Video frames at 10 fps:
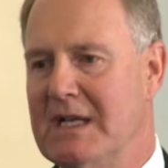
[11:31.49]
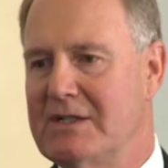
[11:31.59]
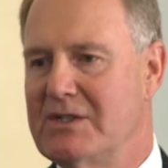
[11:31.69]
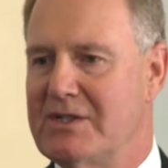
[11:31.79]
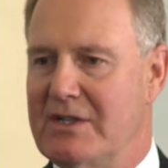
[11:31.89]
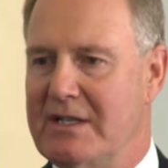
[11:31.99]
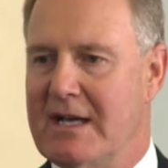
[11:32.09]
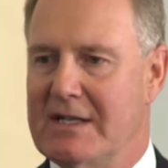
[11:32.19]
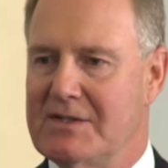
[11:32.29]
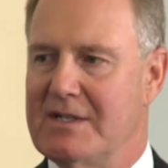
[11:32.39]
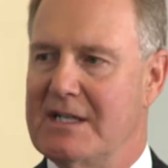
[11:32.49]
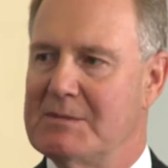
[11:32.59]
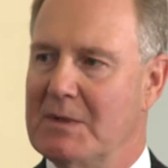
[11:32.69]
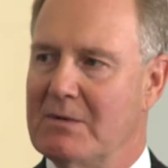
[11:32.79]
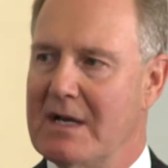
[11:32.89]
not just in the United States,
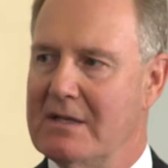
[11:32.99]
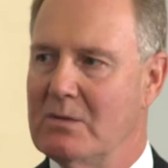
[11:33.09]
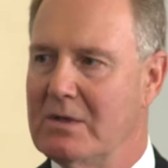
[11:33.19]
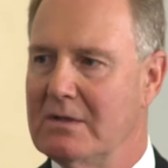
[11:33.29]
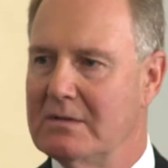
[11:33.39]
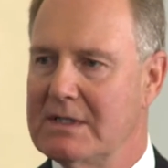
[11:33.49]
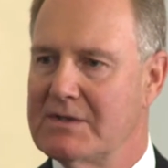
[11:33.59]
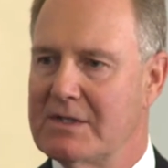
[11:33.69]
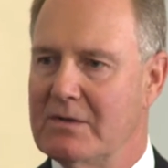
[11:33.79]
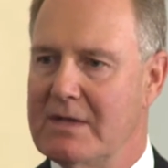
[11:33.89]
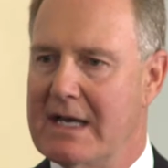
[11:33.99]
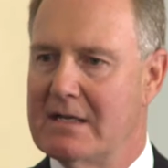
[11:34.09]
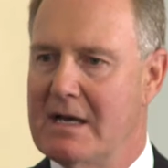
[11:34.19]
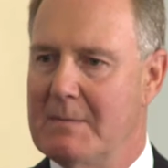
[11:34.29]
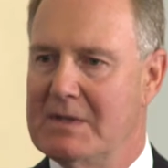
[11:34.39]
but around the world. And so that
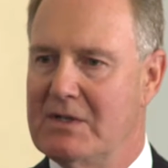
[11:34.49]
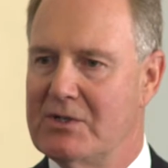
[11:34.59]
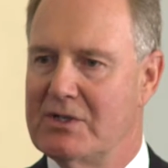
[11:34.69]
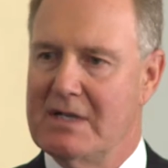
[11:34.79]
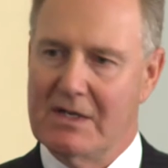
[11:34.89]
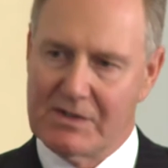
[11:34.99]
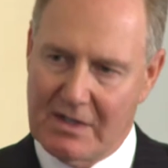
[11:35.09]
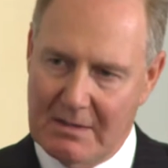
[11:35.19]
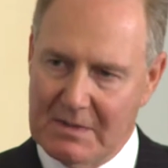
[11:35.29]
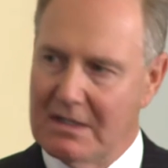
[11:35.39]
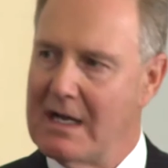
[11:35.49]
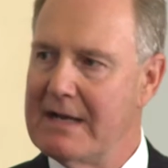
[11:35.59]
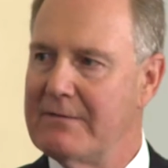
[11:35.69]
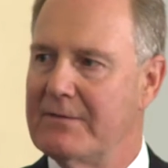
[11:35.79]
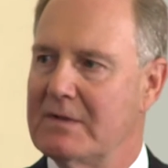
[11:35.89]
competition has come to
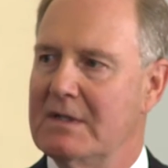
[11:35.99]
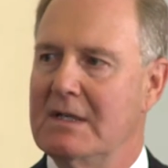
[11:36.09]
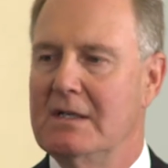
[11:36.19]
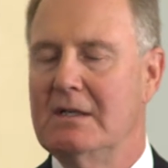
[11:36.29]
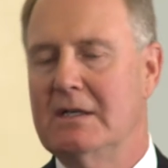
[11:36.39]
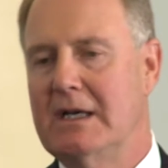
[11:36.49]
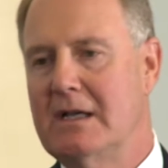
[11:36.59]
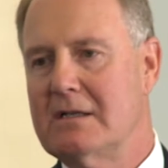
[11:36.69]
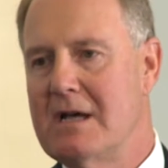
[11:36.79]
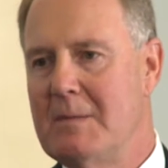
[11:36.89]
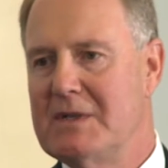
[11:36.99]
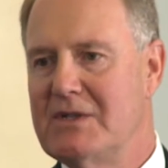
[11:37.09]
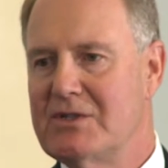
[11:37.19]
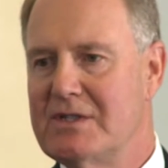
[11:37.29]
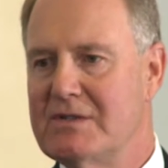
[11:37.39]
life. Uh,
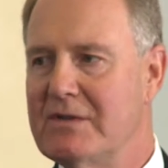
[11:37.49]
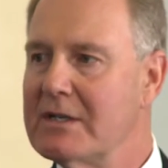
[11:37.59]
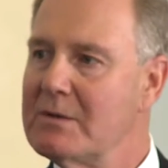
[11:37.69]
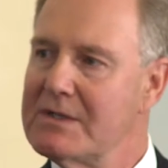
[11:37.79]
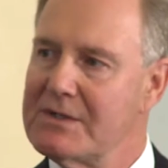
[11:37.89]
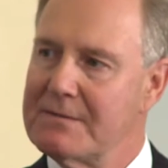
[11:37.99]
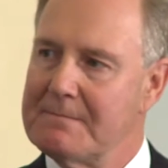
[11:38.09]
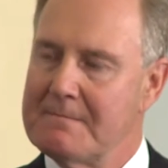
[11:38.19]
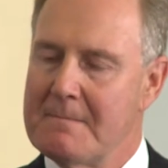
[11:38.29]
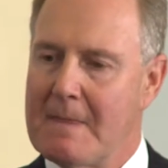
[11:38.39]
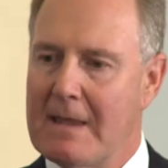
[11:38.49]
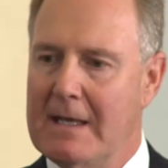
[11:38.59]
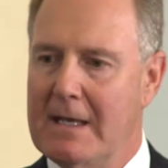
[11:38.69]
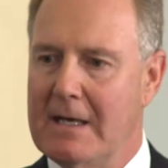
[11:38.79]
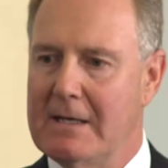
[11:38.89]
competition is vigorous,
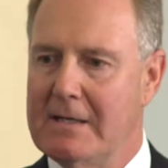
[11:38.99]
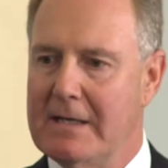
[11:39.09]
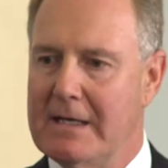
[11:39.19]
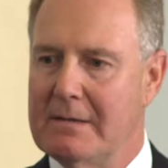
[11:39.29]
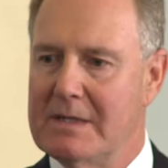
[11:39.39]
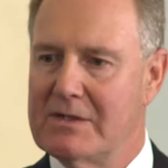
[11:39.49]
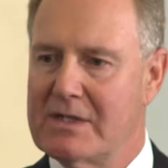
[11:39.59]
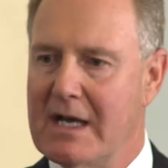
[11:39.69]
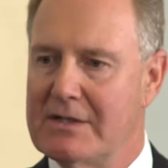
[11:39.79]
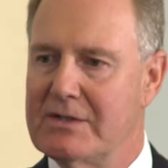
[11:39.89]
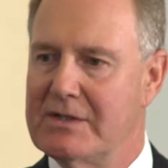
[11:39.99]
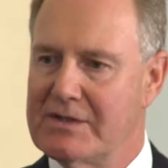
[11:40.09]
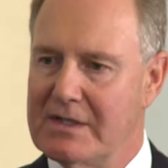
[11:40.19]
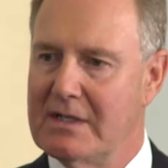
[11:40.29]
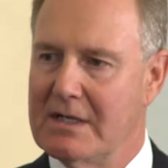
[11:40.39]
and uh, it's got to
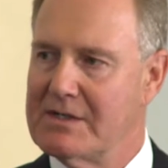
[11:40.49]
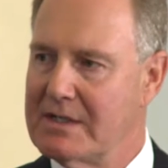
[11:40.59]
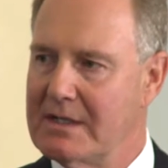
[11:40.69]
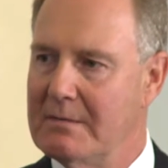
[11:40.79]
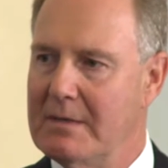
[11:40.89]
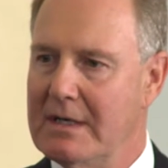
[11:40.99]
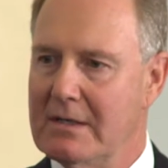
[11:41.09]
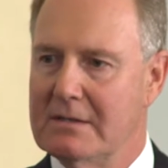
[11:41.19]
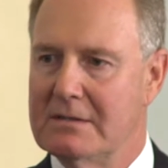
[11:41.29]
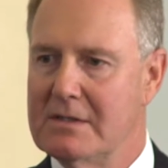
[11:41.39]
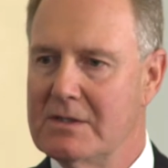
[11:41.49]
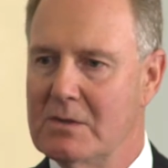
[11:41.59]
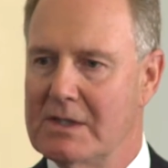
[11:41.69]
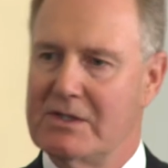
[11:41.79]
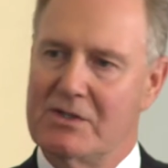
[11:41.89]
incent us to get better. So
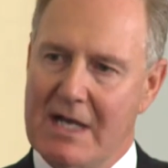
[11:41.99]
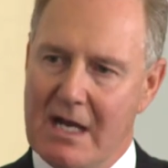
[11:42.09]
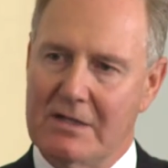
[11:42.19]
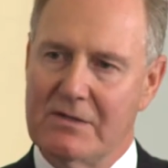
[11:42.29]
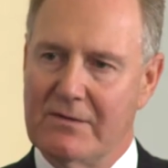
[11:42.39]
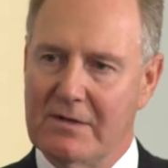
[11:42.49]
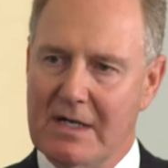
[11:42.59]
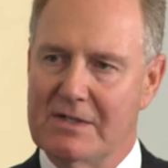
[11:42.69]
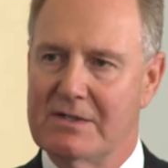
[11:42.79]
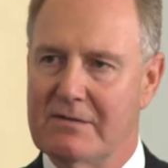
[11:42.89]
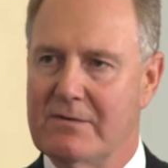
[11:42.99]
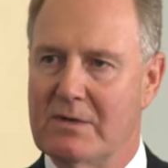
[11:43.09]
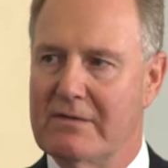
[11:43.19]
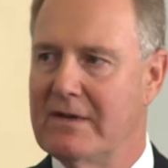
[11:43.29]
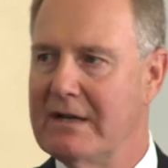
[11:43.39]
what's a challenge for us as a
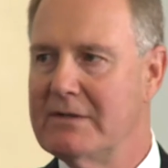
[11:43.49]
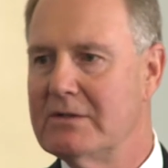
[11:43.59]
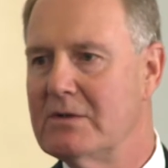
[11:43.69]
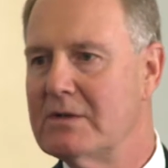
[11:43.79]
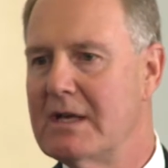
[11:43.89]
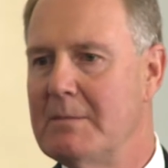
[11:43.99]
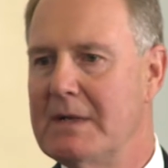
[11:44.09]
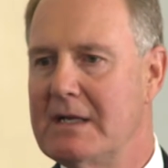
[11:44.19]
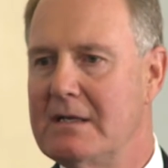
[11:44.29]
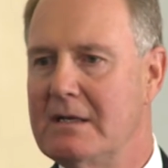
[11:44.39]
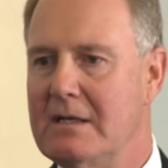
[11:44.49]
45-year-old company